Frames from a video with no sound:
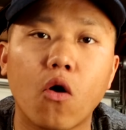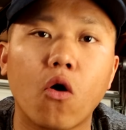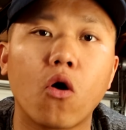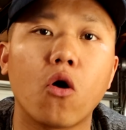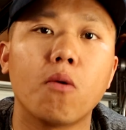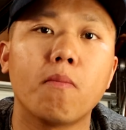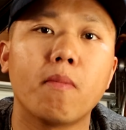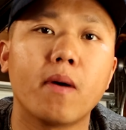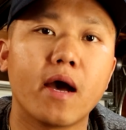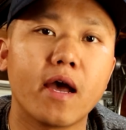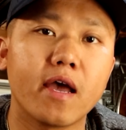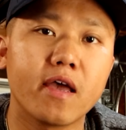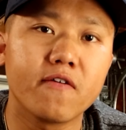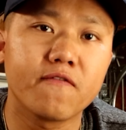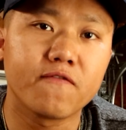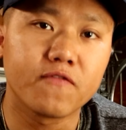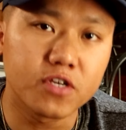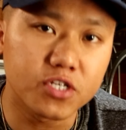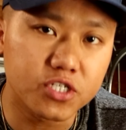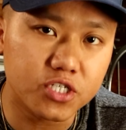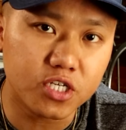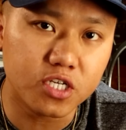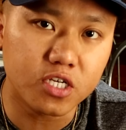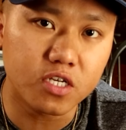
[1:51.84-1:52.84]
all my
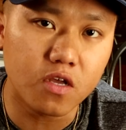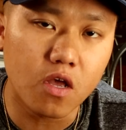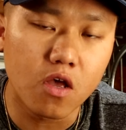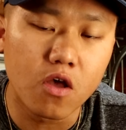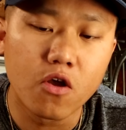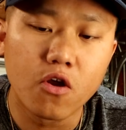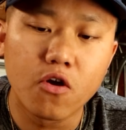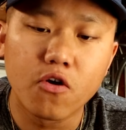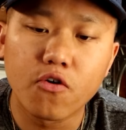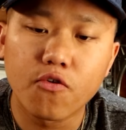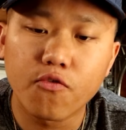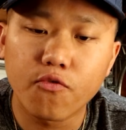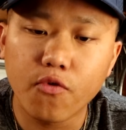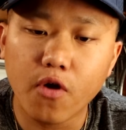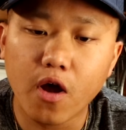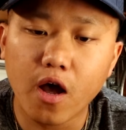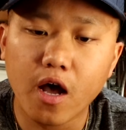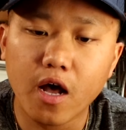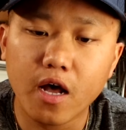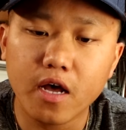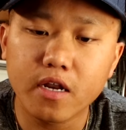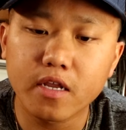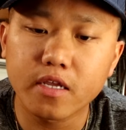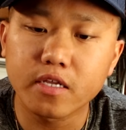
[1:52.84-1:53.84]
fishing
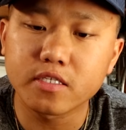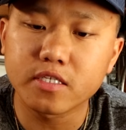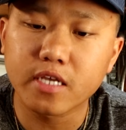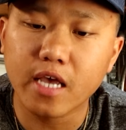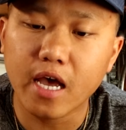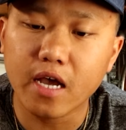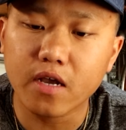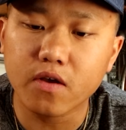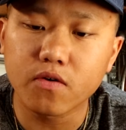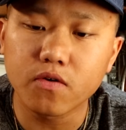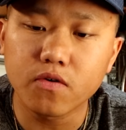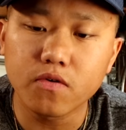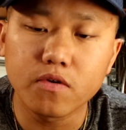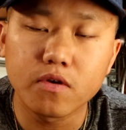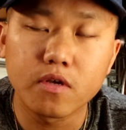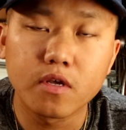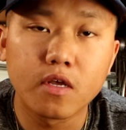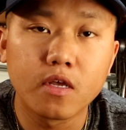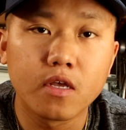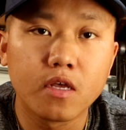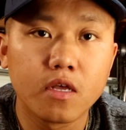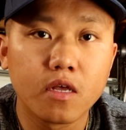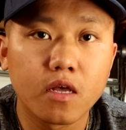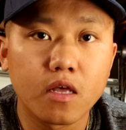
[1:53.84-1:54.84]
rod and tackle.
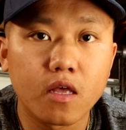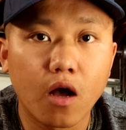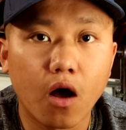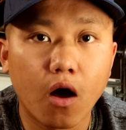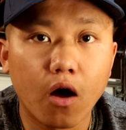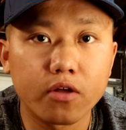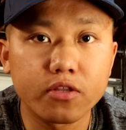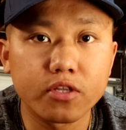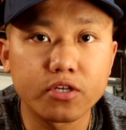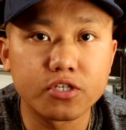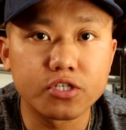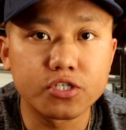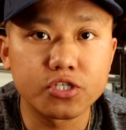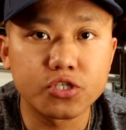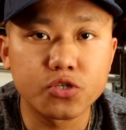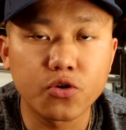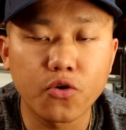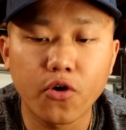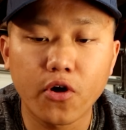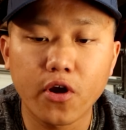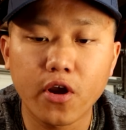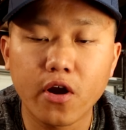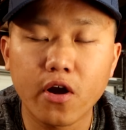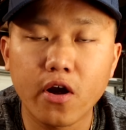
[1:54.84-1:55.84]
On the
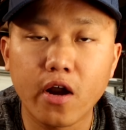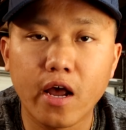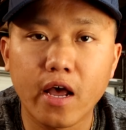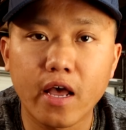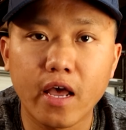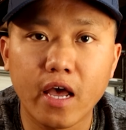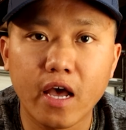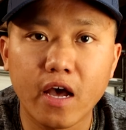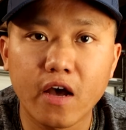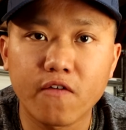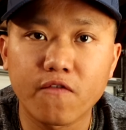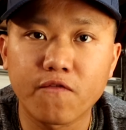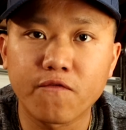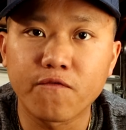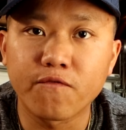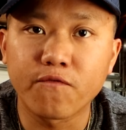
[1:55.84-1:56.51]
Destroyer, I have